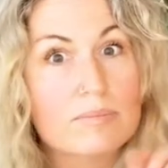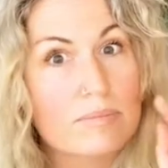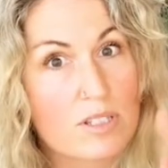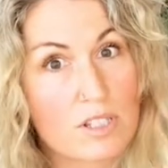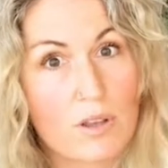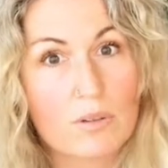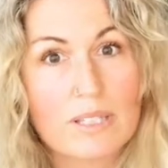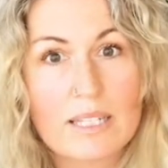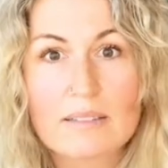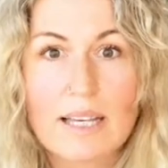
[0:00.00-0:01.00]

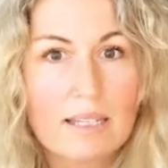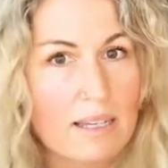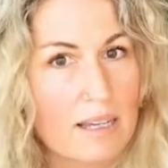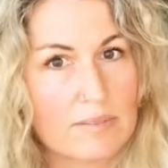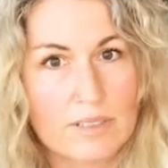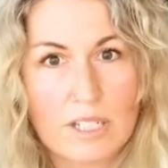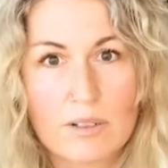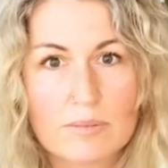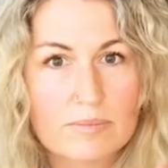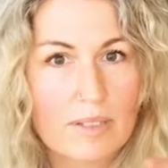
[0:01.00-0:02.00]
slowly. Like, you
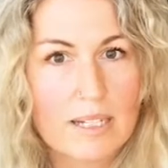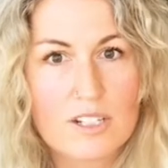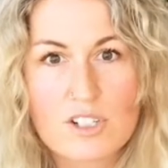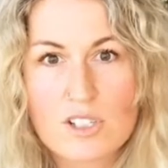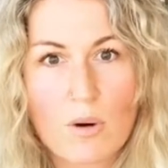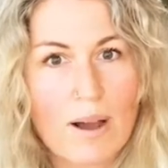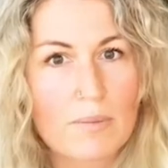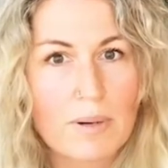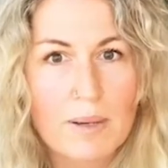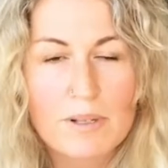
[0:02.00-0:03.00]
know, I didn't just go out
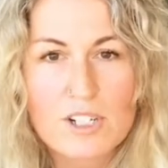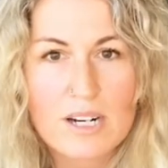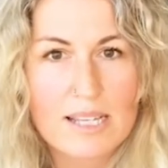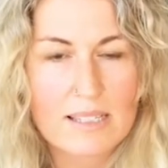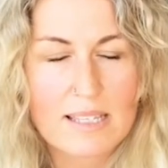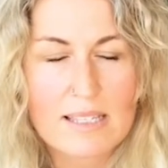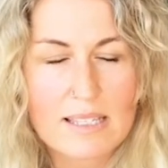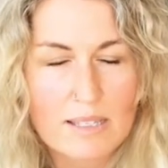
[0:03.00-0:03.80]
and buy a bunch of nice lenses.